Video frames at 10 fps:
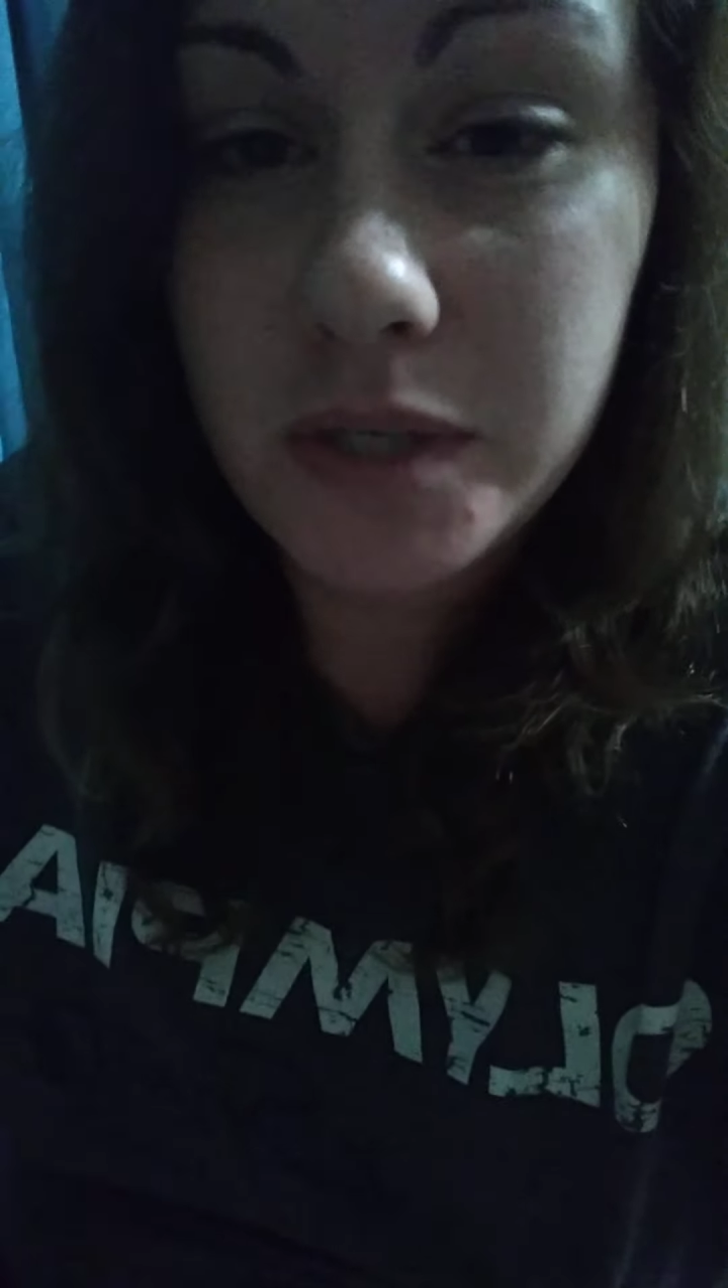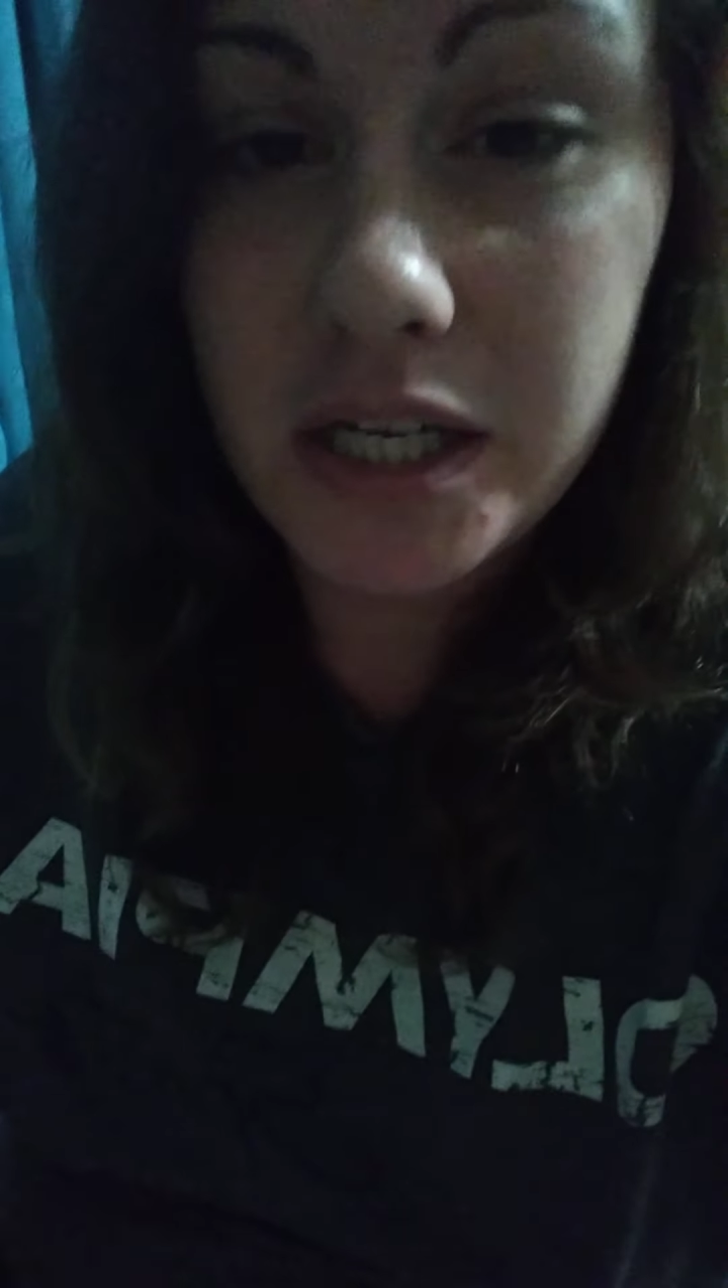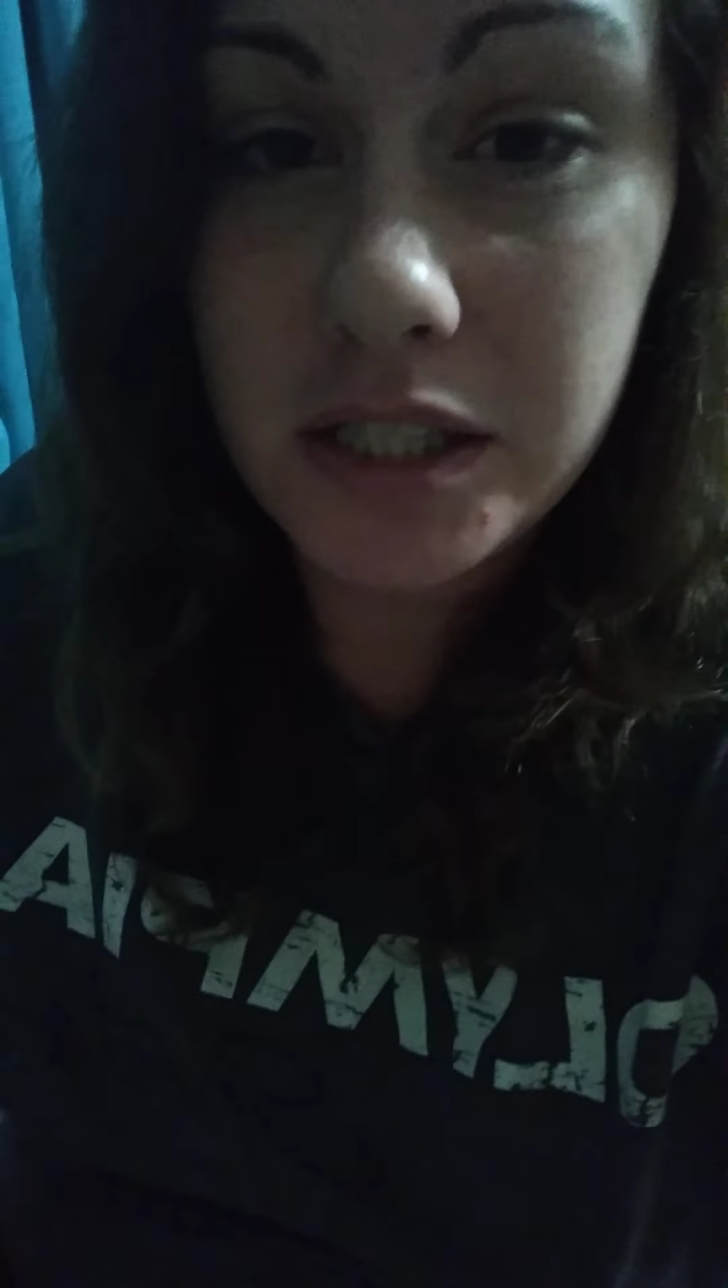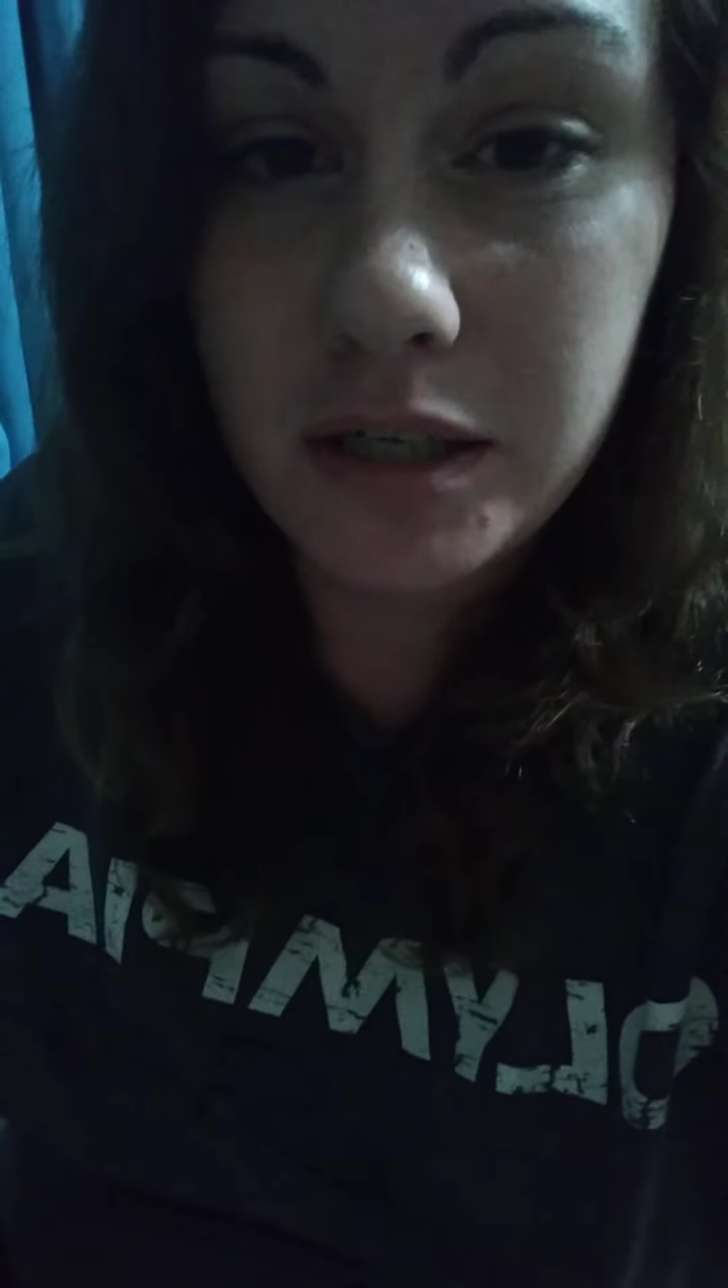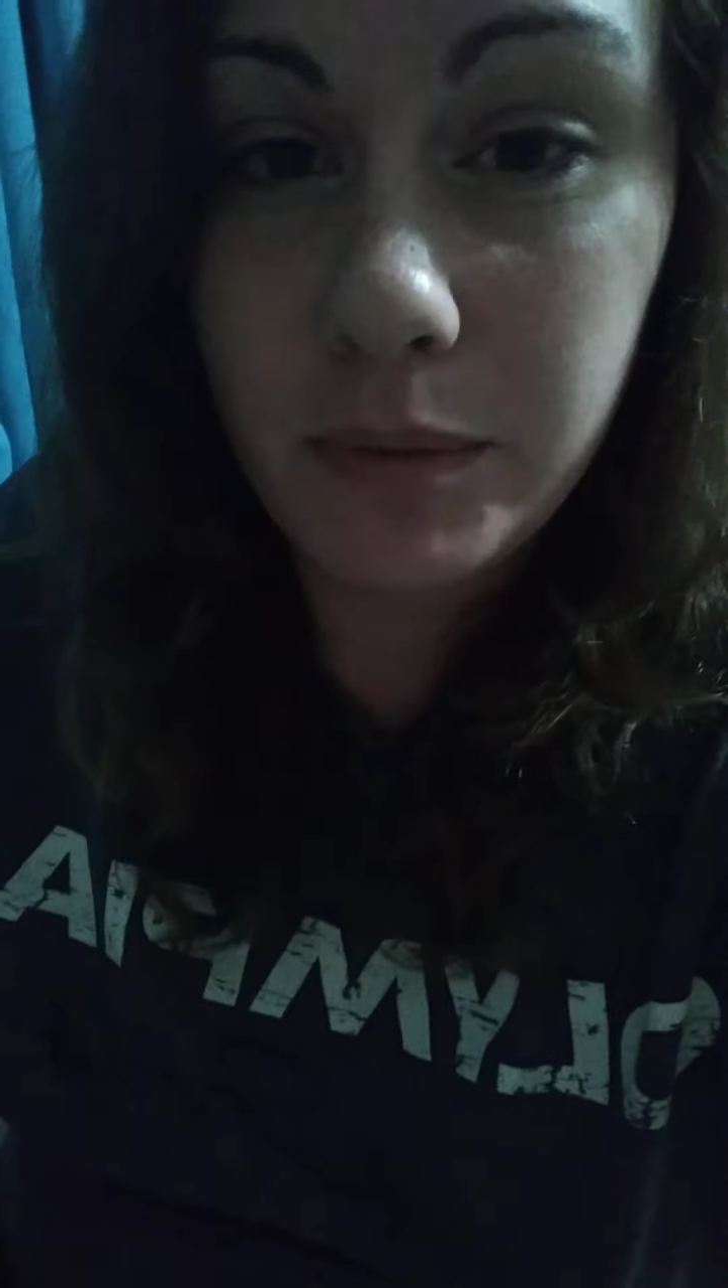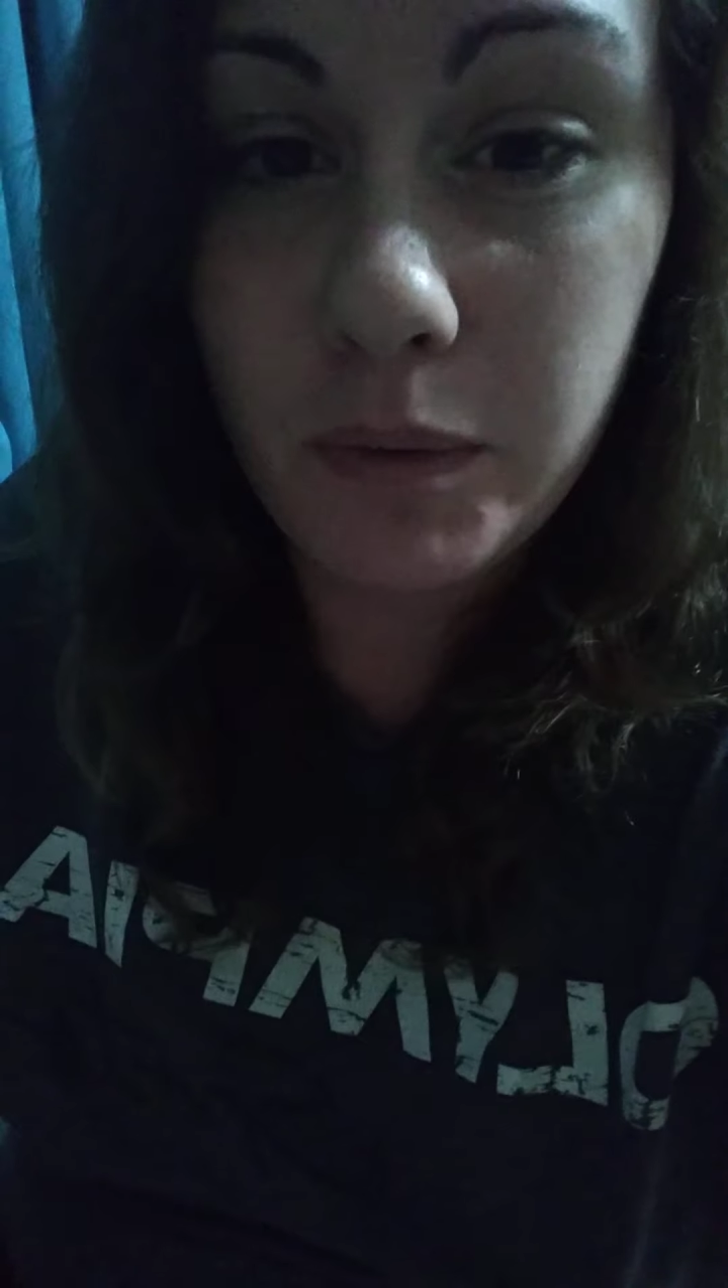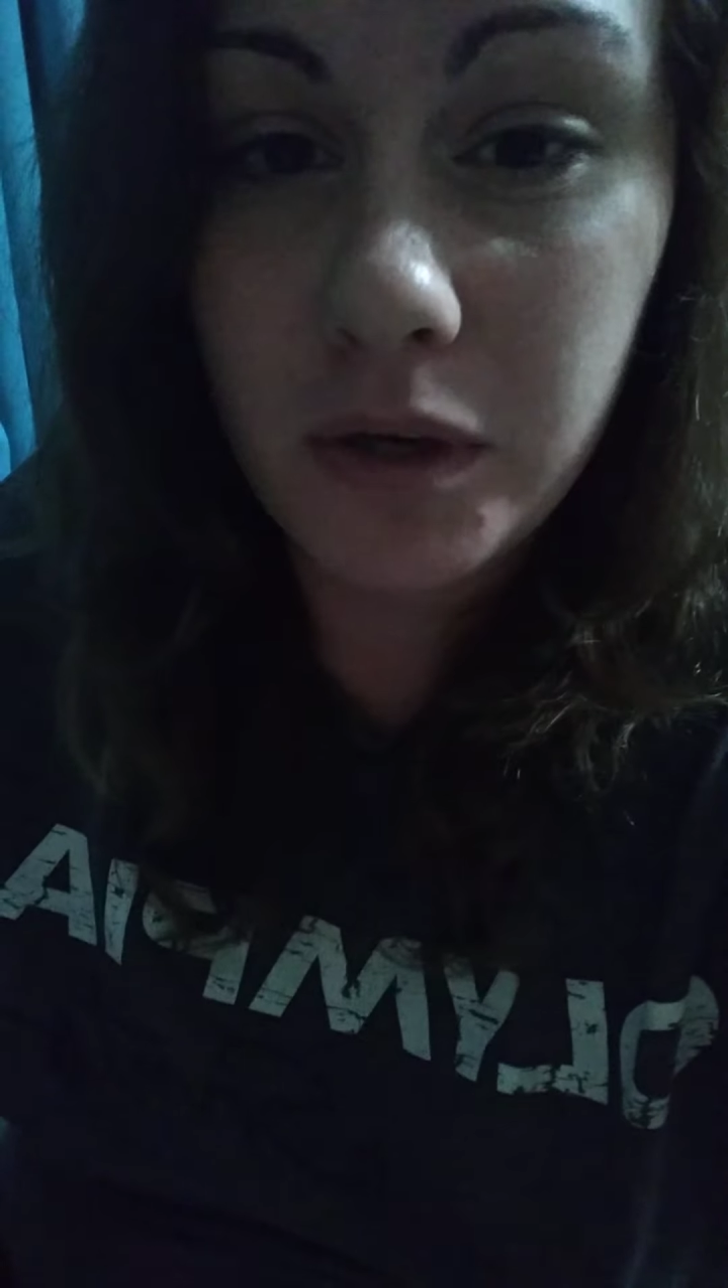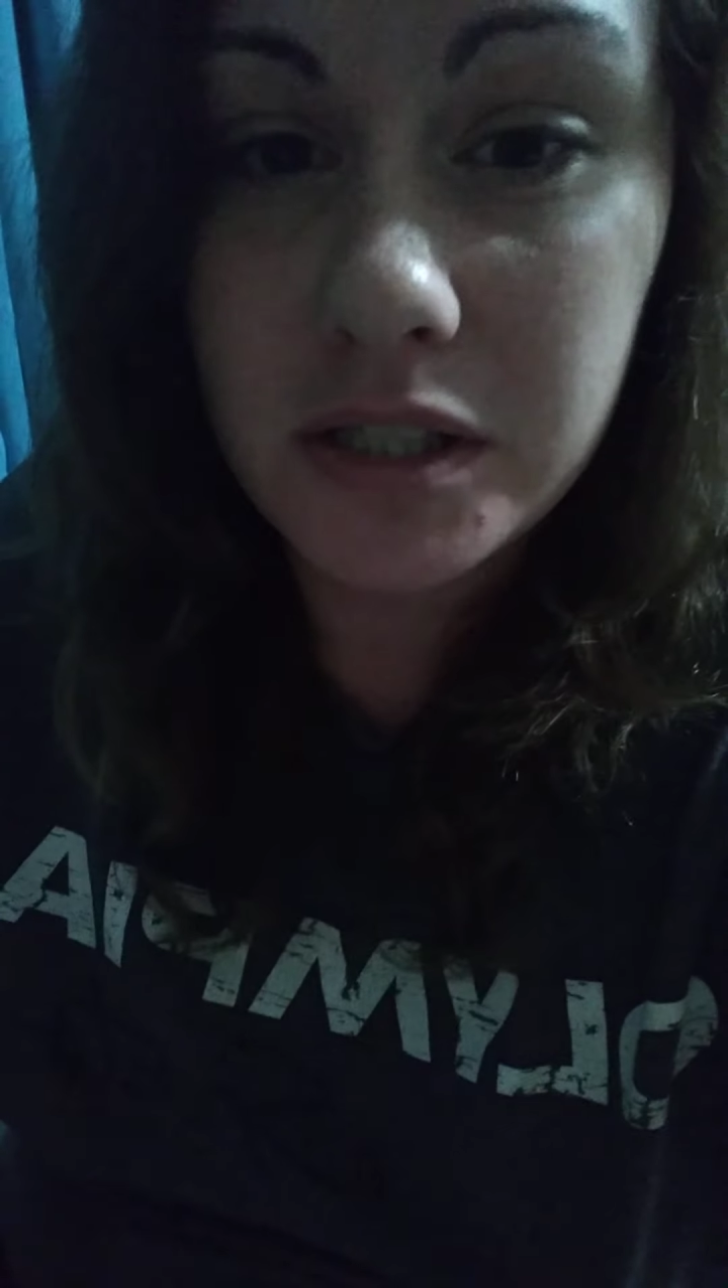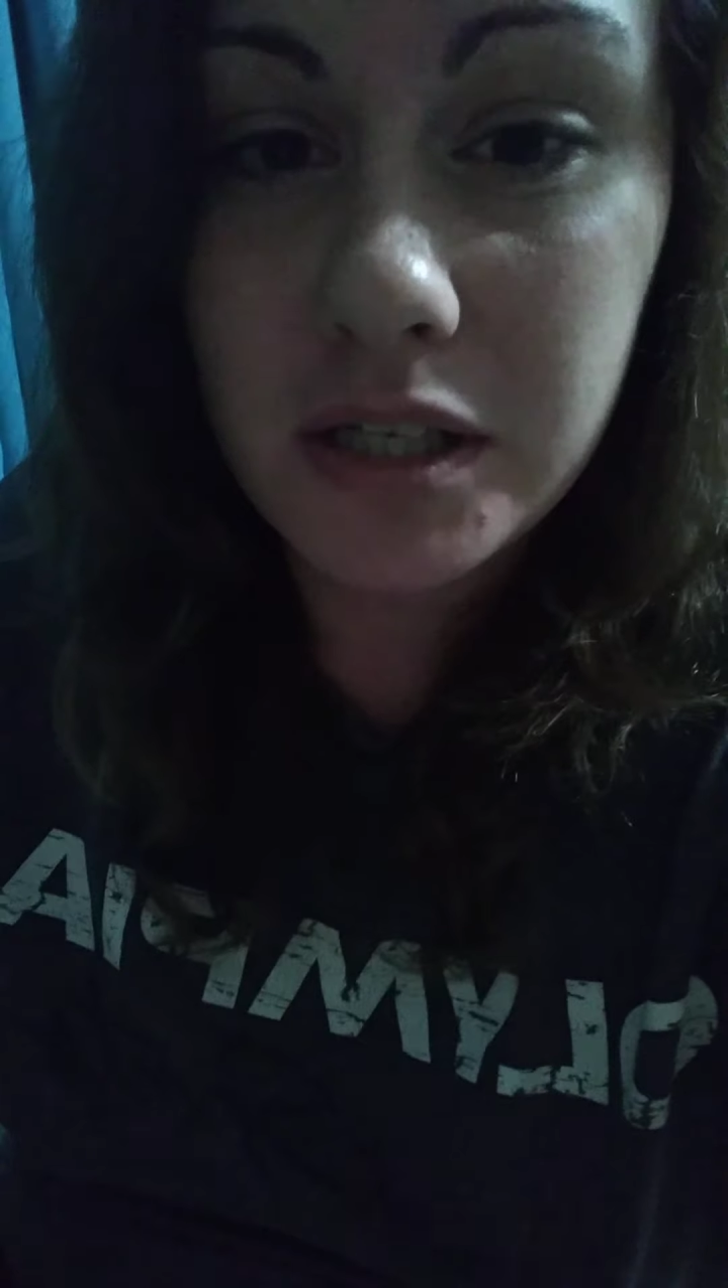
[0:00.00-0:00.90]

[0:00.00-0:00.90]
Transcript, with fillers: days are going to be worse